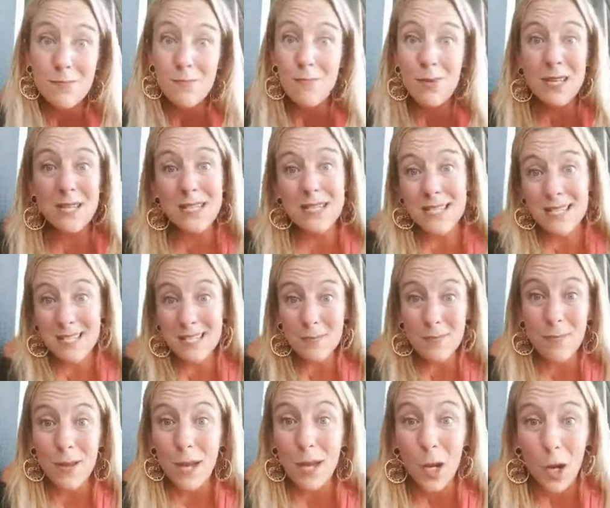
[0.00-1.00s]
business
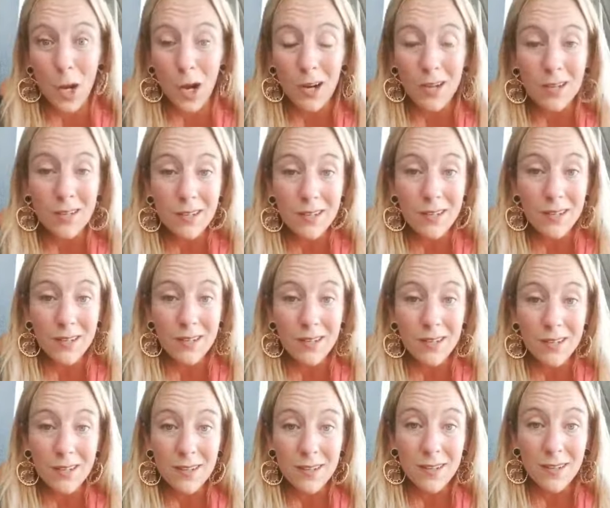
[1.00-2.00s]
bigger.
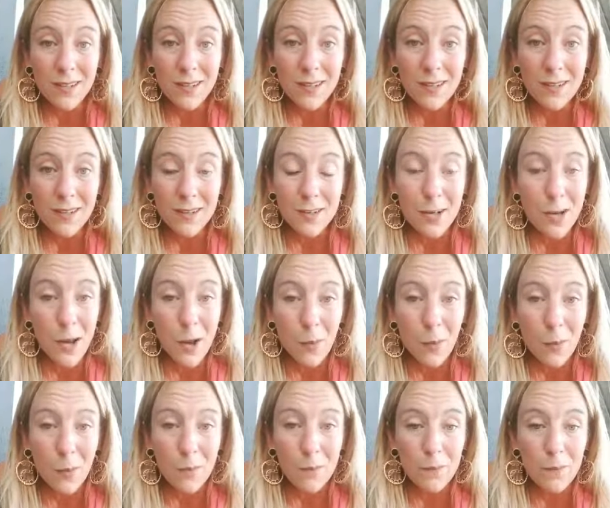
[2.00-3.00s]
No.
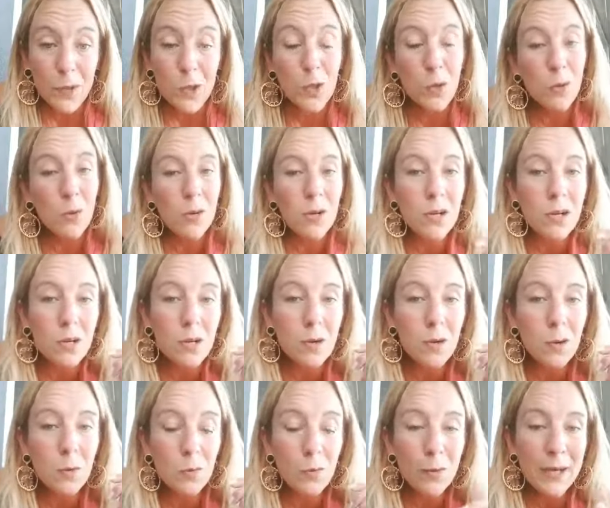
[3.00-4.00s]
Your
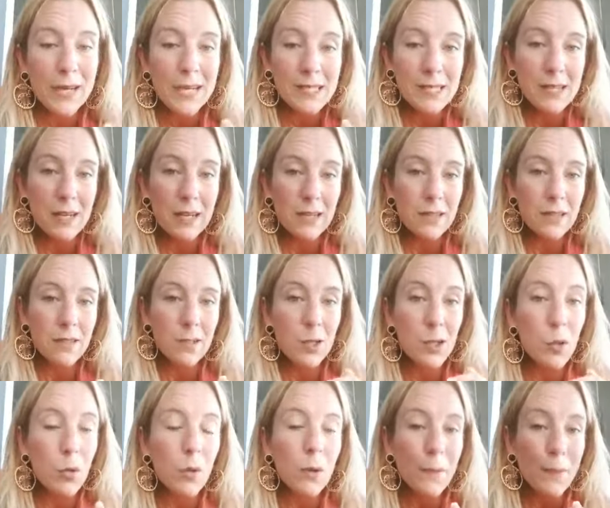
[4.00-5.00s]
reason,
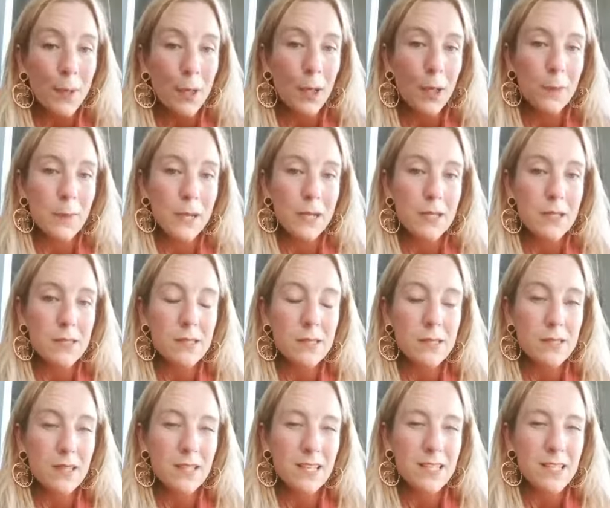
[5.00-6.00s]
your
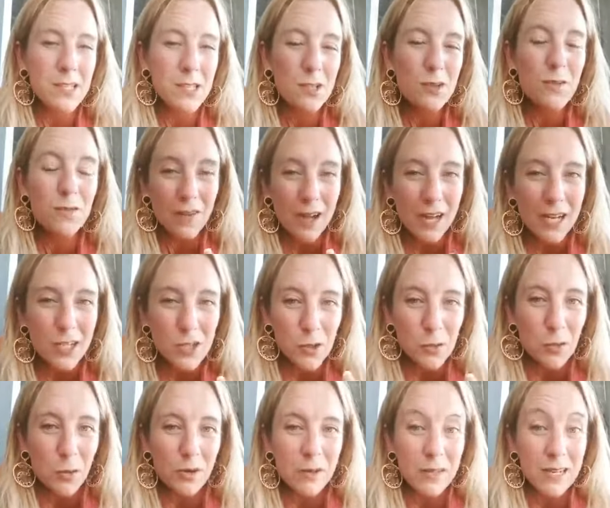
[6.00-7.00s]
purpose is to find your
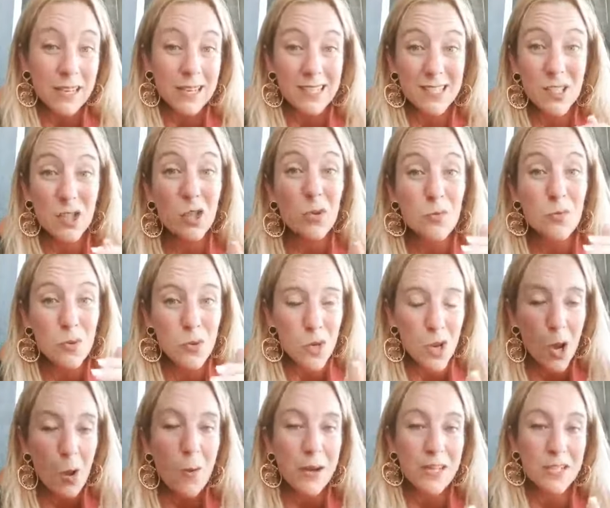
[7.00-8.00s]
worthiness, to
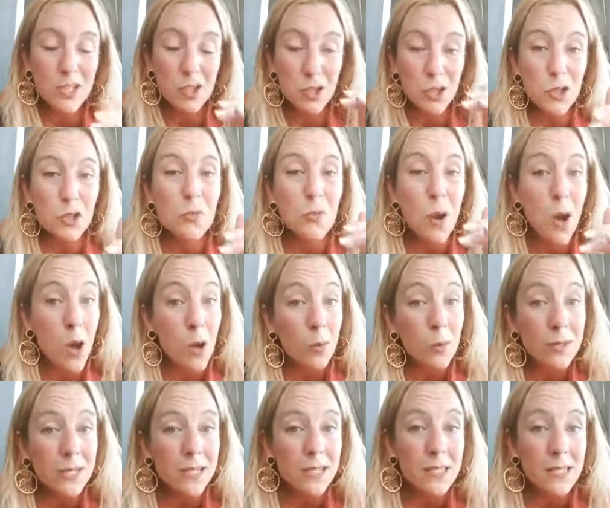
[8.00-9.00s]
know it, to
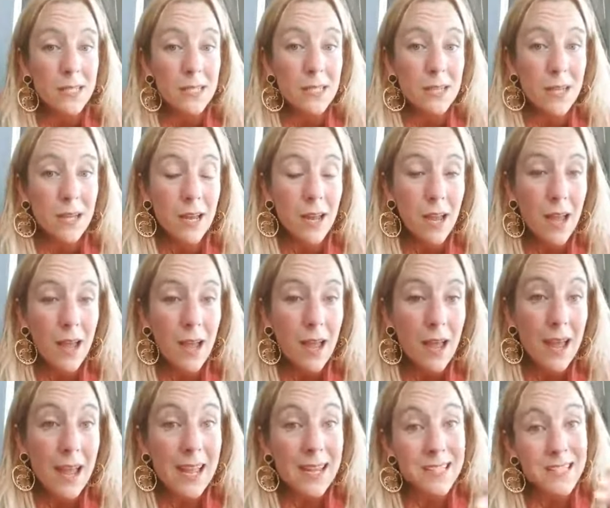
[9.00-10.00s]
own it,
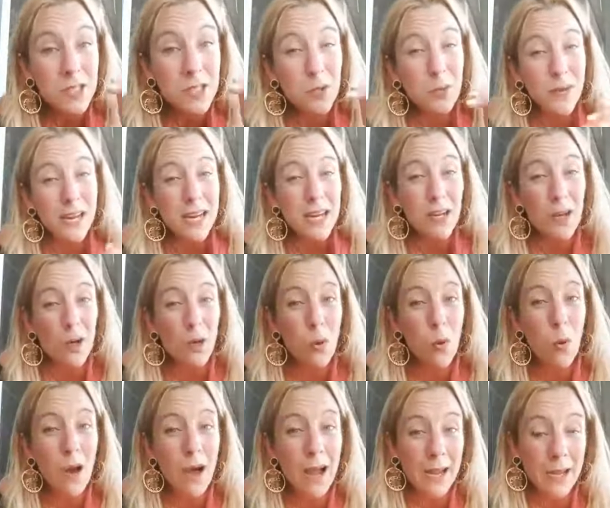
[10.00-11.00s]
and to
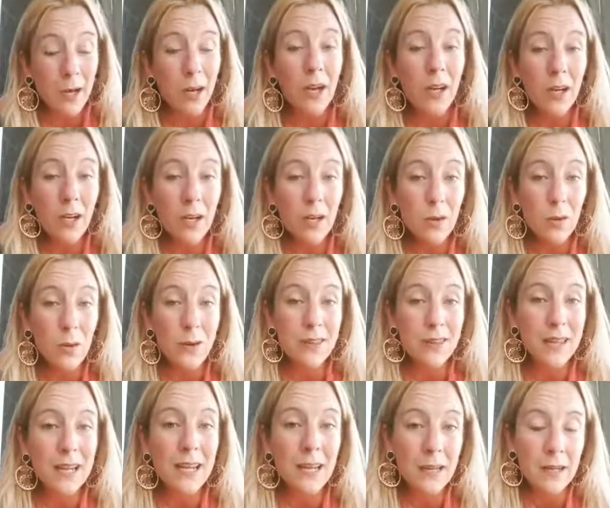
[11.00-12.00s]
inquire
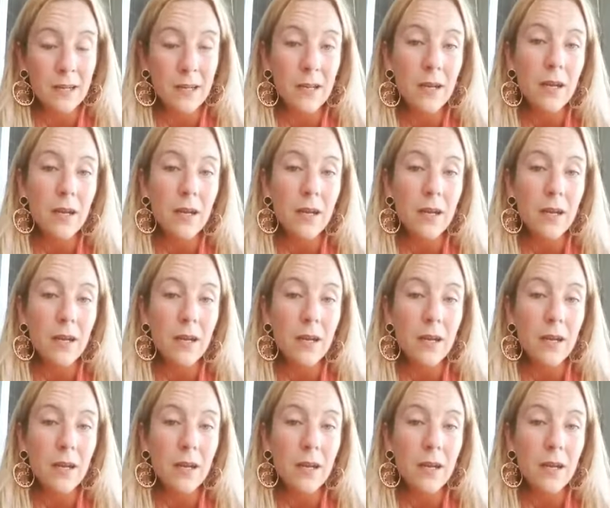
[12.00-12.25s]
within